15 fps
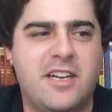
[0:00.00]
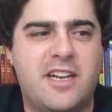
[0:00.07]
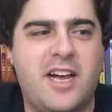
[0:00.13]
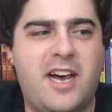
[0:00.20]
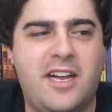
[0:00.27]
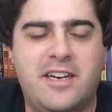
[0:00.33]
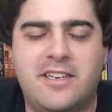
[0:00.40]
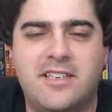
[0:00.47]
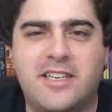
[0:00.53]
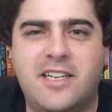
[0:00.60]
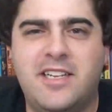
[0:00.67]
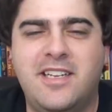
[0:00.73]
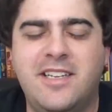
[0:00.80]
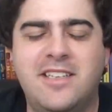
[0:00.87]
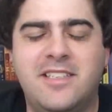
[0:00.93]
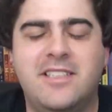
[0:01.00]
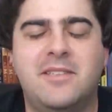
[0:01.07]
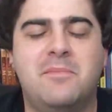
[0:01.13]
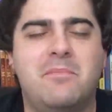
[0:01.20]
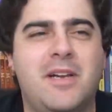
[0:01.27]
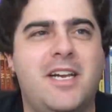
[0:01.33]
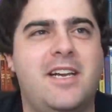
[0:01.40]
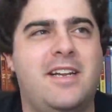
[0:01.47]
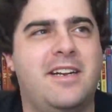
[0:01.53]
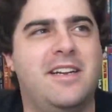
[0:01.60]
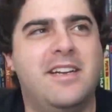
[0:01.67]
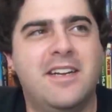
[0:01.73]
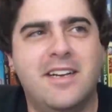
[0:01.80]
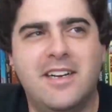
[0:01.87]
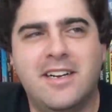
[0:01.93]
God, man,
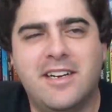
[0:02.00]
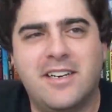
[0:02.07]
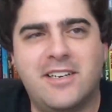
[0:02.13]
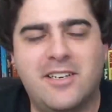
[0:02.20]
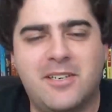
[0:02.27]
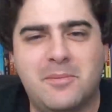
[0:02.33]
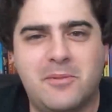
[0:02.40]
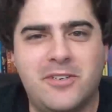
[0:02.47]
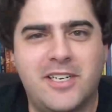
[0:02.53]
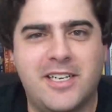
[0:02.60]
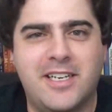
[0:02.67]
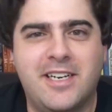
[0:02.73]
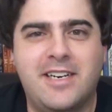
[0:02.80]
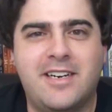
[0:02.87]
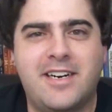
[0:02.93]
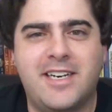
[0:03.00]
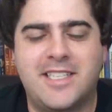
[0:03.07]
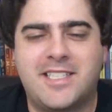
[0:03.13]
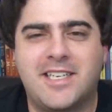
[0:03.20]
oh boy. All right.